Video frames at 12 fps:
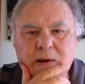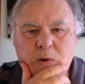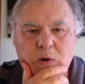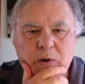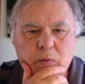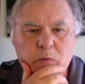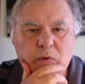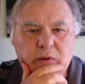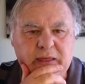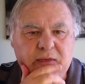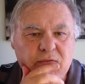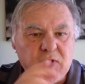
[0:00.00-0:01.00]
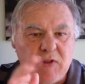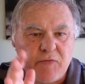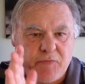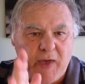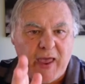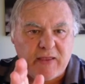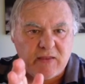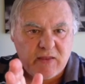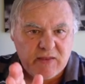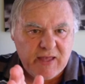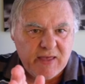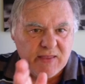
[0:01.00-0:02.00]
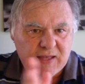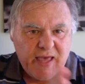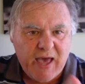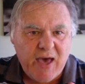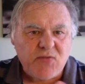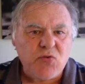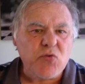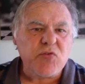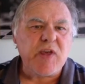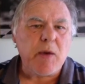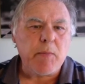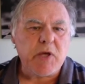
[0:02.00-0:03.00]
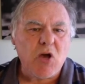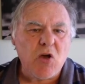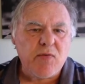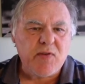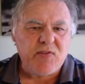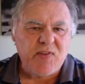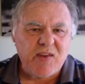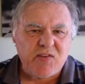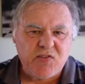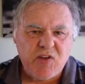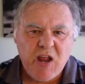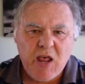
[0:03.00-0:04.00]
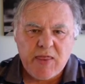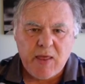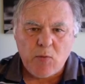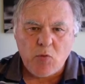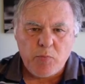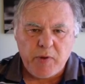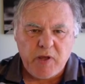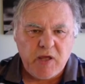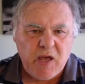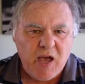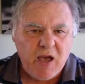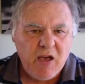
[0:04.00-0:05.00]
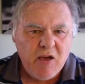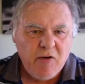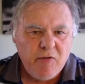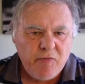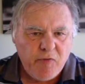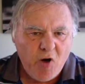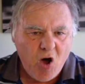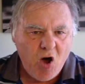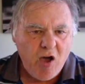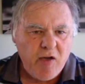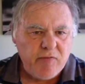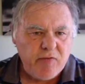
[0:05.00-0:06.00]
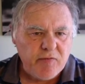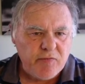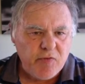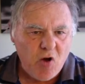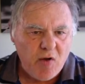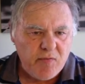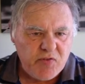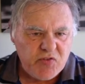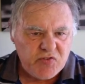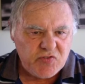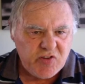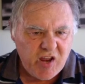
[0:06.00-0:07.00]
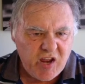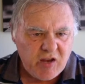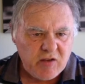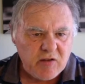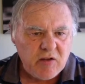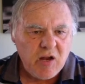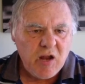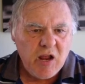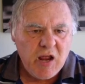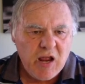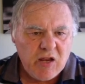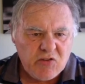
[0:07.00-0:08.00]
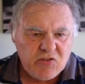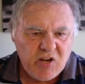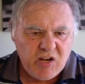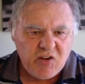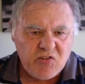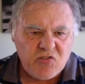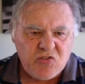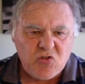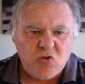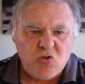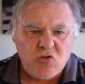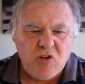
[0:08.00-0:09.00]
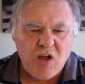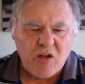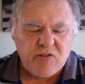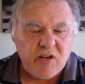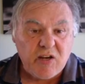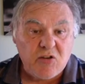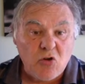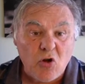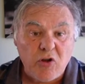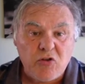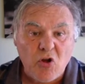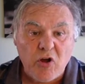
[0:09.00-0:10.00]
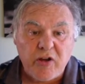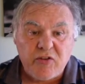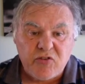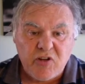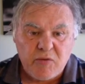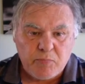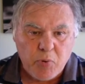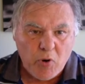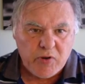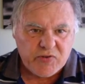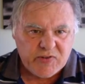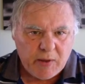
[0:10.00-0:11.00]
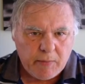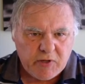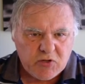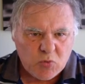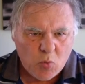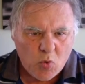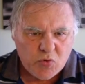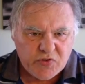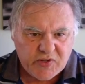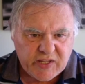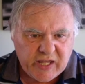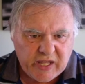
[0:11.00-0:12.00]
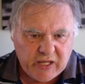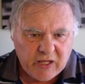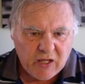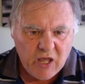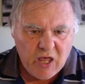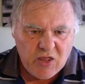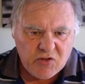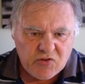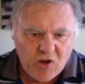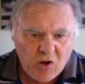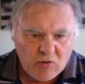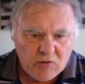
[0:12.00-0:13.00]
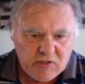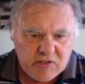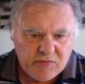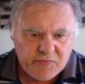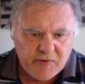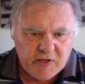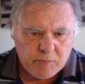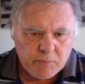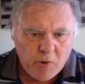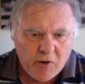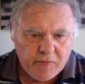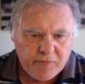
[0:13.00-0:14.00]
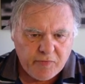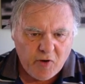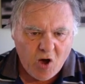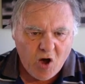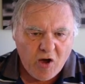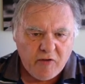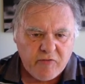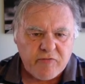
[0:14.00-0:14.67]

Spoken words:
Right? Given the fact that the other castle's coming over, that would be 5, and 5 is 10, and 10 is 10 and 9, 19 points coming towards a king that's only defended by 5.